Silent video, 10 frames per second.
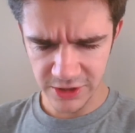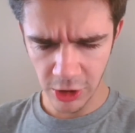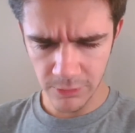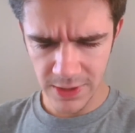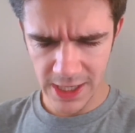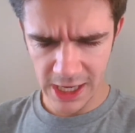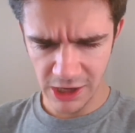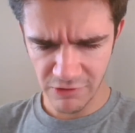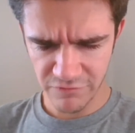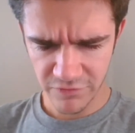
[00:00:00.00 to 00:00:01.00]
our
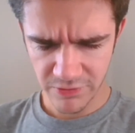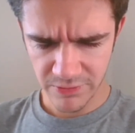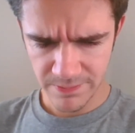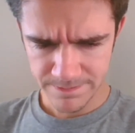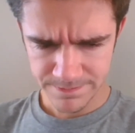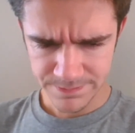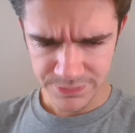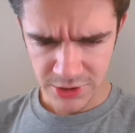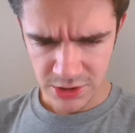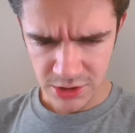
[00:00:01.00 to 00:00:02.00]
behalf.
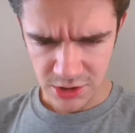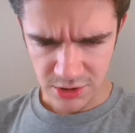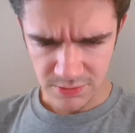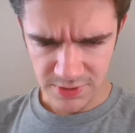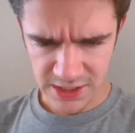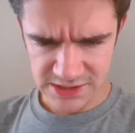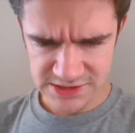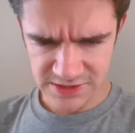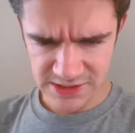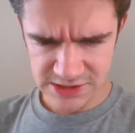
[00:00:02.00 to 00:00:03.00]
Because
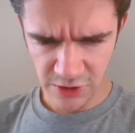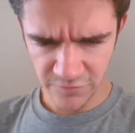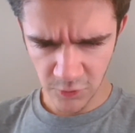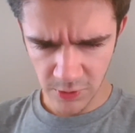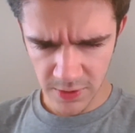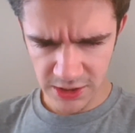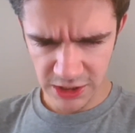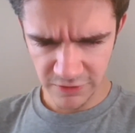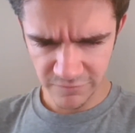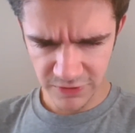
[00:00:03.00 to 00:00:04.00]
of this overwhelming
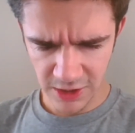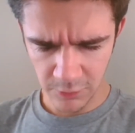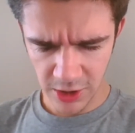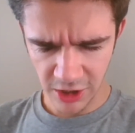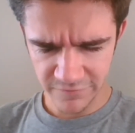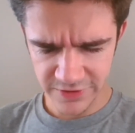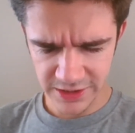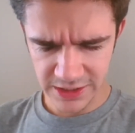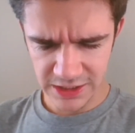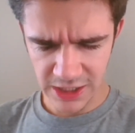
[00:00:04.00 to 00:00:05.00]
gift that we
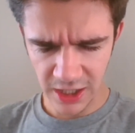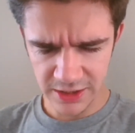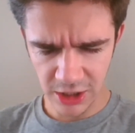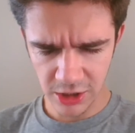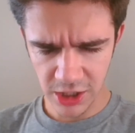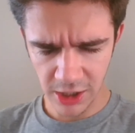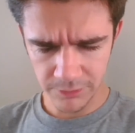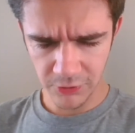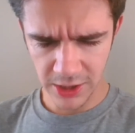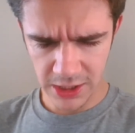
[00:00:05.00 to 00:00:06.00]
often cannot
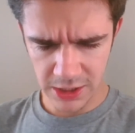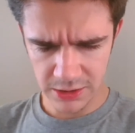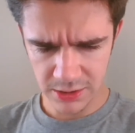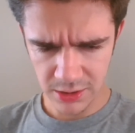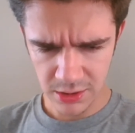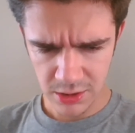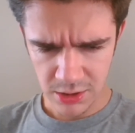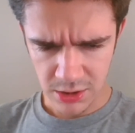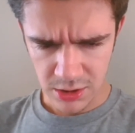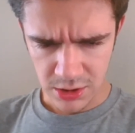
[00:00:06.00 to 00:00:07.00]
comprehend,
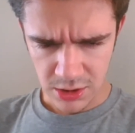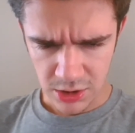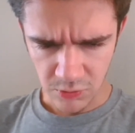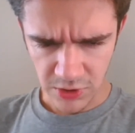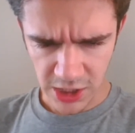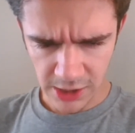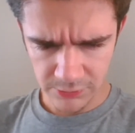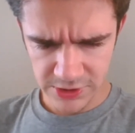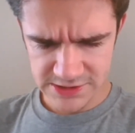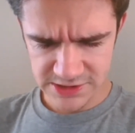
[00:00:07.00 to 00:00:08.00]
we
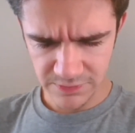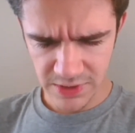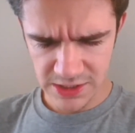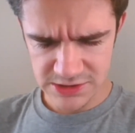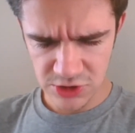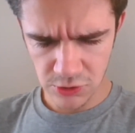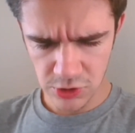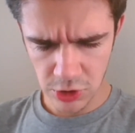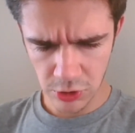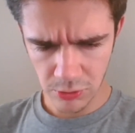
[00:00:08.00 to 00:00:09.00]
humbly submit to
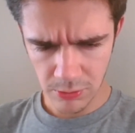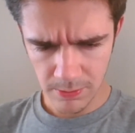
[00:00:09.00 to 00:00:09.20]
you.